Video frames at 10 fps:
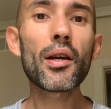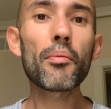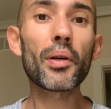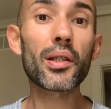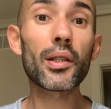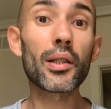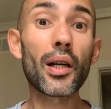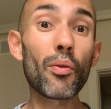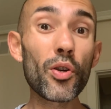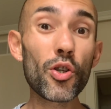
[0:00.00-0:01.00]
But
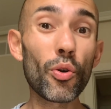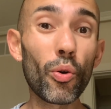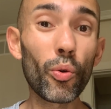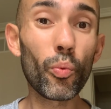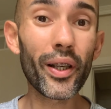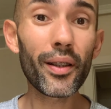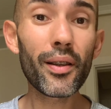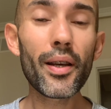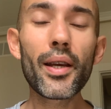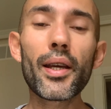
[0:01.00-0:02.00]
I wish you all well,
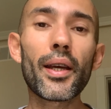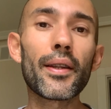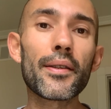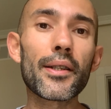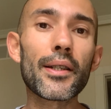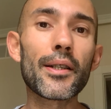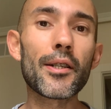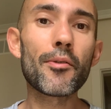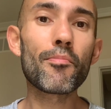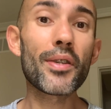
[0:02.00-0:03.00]
and
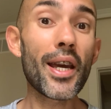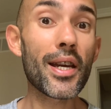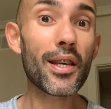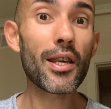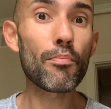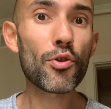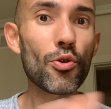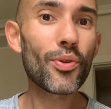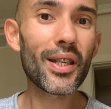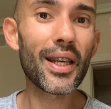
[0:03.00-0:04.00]
yeah, keep
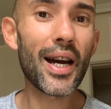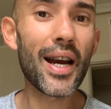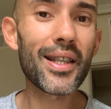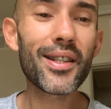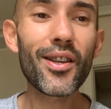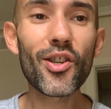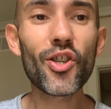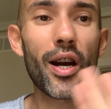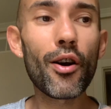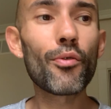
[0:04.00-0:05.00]
shooting, guys.
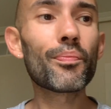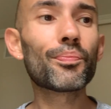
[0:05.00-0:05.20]
Ciao.